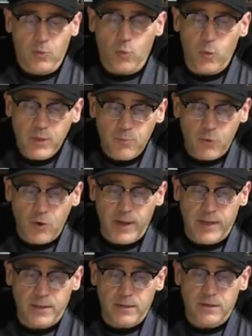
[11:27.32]
We
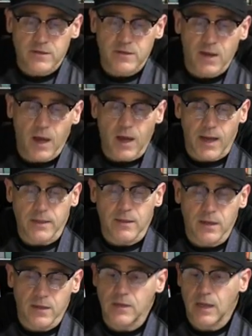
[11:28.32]
pray to God
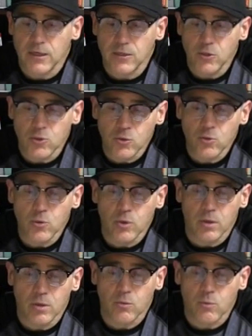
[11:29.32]
that
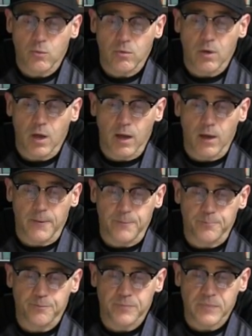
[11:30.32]
you
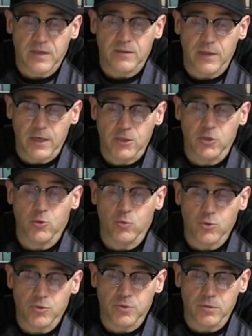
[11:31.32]

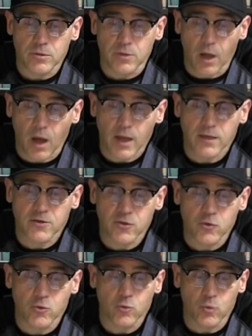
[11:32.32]
will not
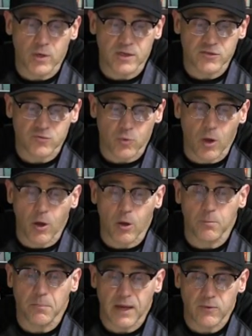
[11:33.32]
do what is
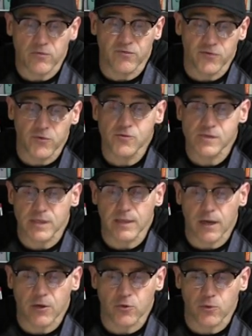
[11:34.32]
wrong by refusing
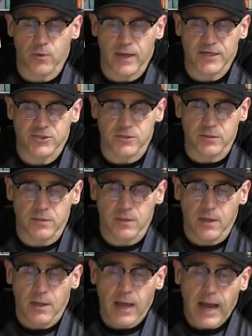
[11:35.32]
our correction.
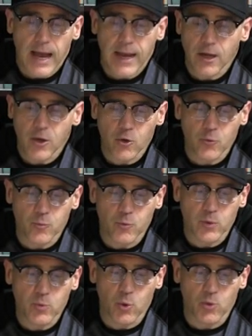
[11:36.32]
I hope
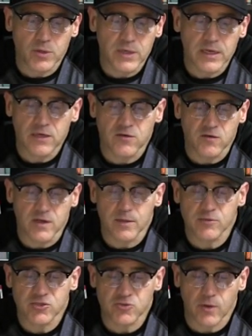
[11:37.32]
we won't need to
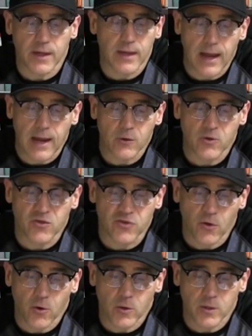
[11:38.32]
demonstrate our
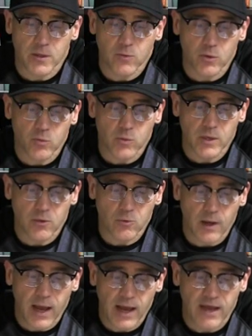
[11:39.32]
authority when we
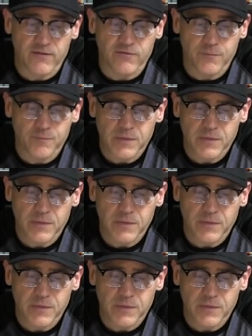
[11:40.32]
arrive.